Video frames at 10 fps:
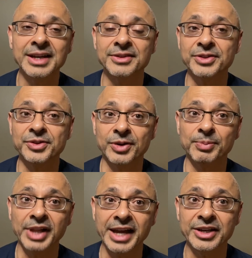that they're
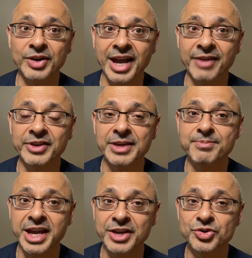planning on having a
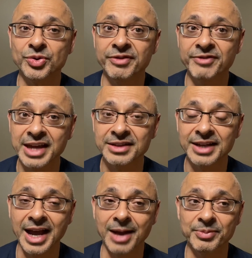major event
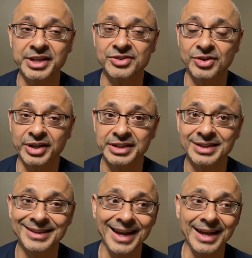happening starting
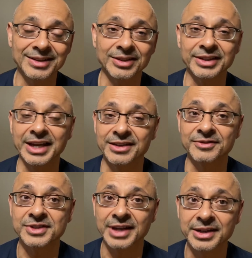today till the end
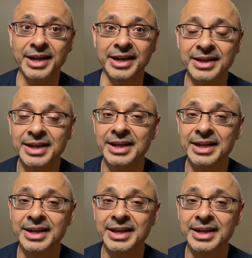of Sunday